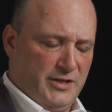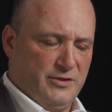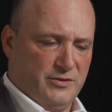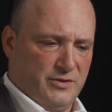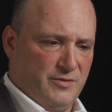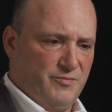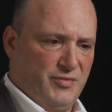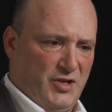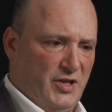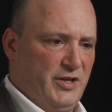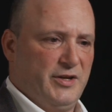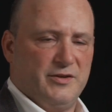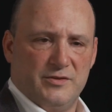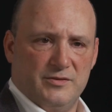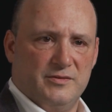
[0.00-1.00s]
legal, and
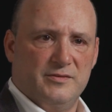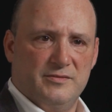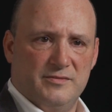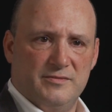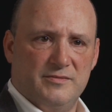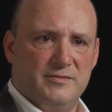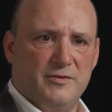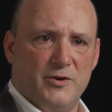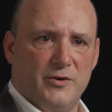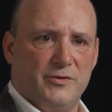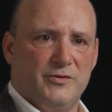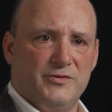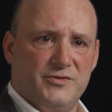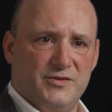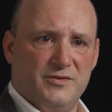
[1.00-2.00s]
political
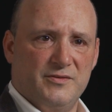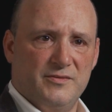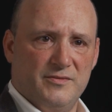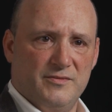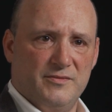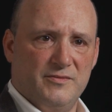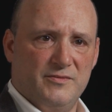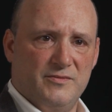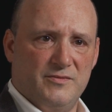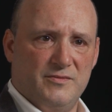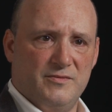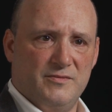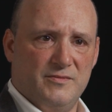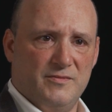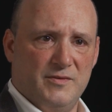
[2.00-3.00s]
hurdles
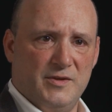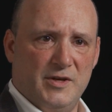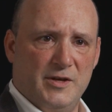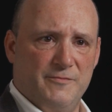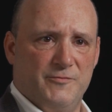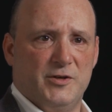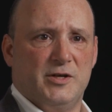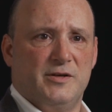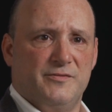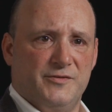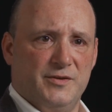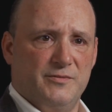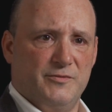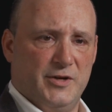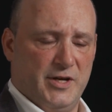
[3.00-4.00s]

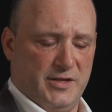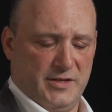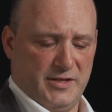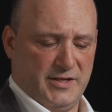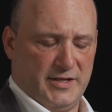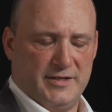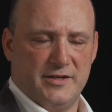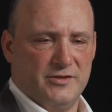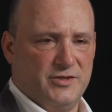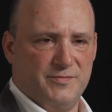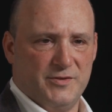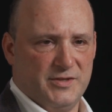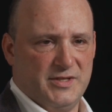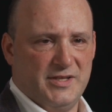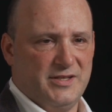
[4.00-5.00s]
involved, right? The technology
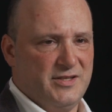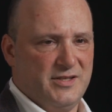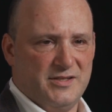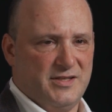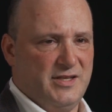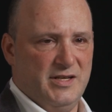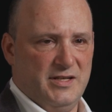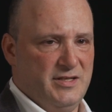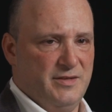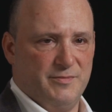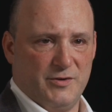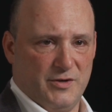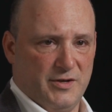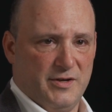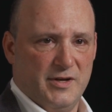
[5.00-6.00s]
part is just the easy
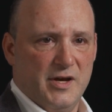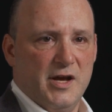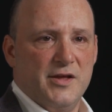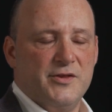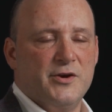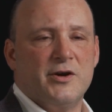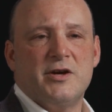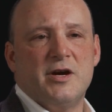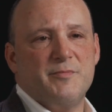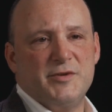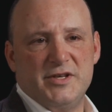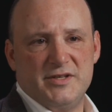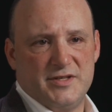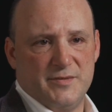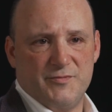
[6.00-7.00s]
part. There are
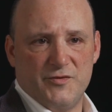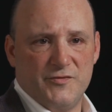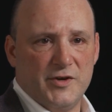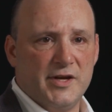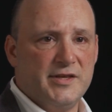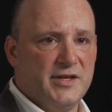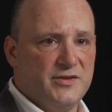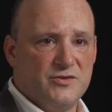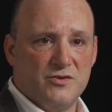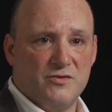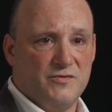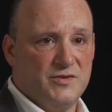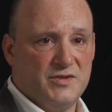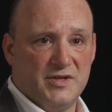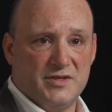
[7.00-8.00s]
companies that provide that
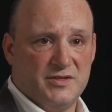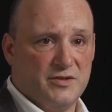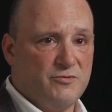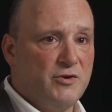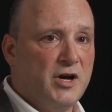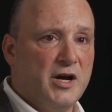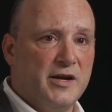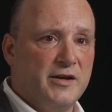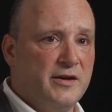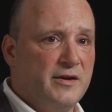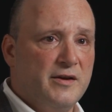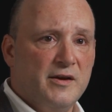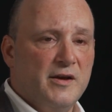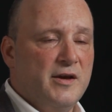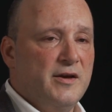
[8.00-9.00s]
service like
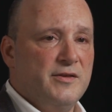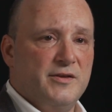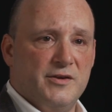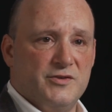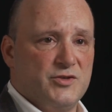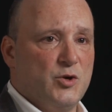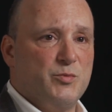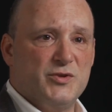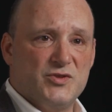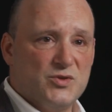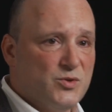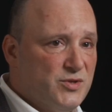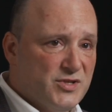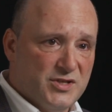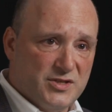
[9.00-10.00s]
Socrata. There's open
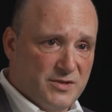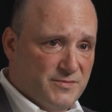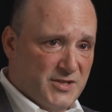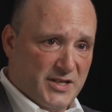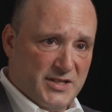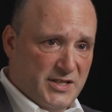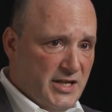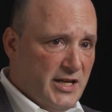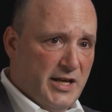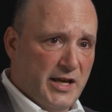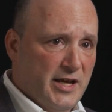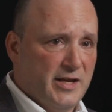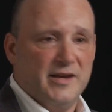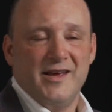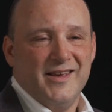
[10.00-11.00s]
source systems like
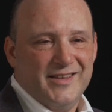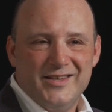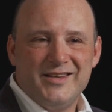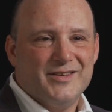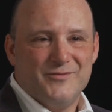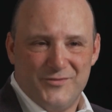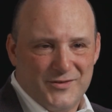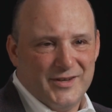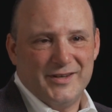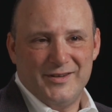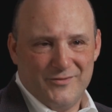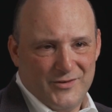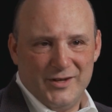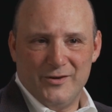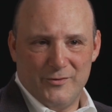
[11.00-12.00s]
CCAN. You can
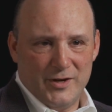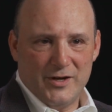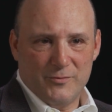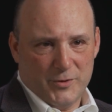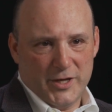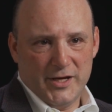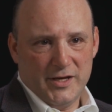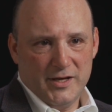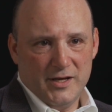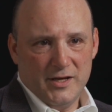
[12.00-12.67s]
figure out a way.